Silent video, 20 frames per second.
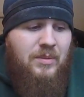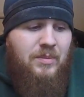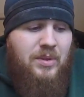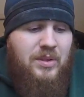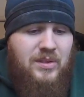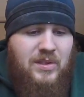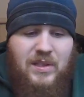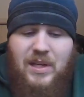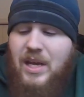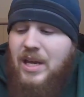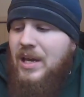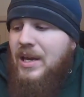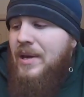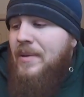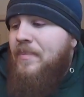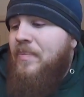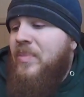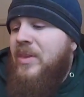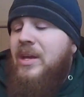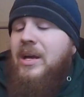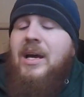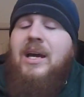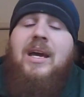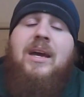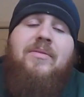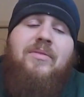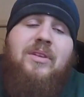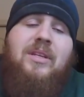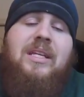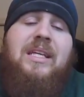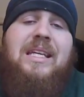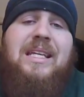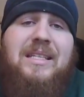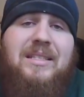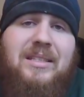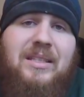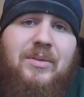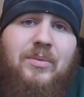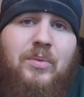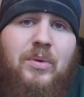But today, I have an
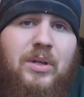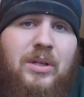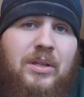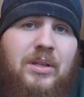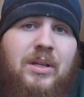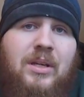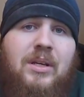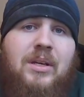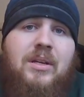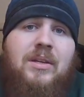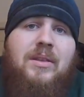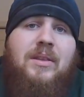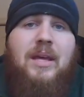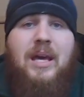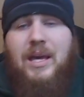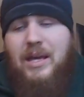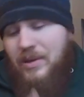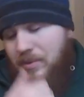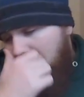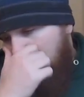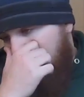easy one that